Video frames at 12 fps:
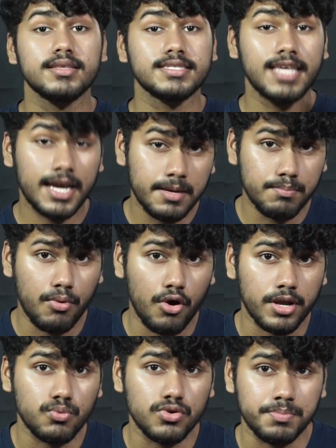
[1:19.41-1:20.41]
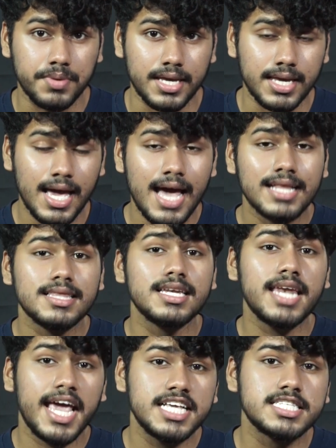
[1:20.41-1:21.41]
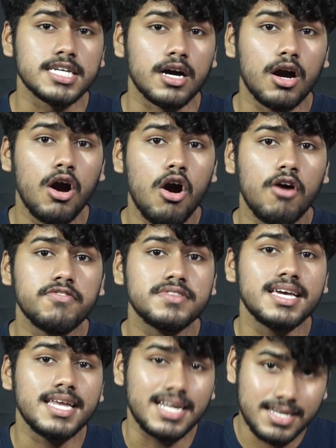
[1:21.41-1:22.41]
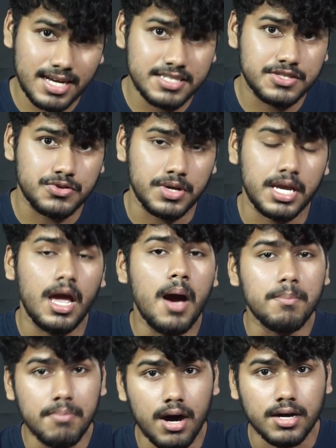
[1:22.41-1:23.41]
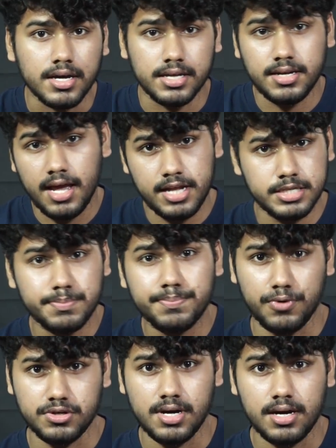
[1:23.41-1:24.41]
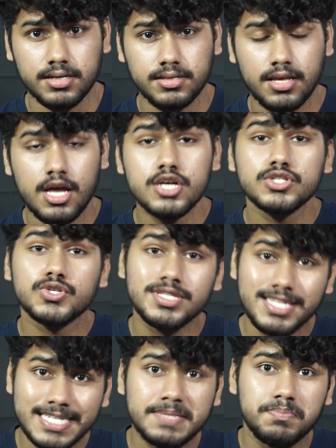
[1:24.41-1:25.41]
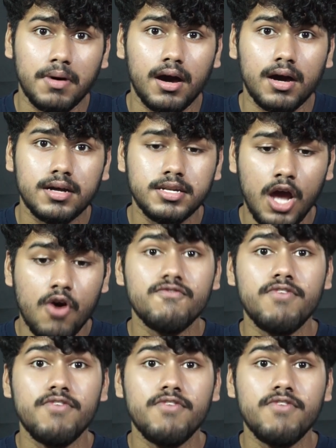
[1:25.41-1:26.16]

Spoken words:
A second point would be the nature of the industry, market, and the product. So this part,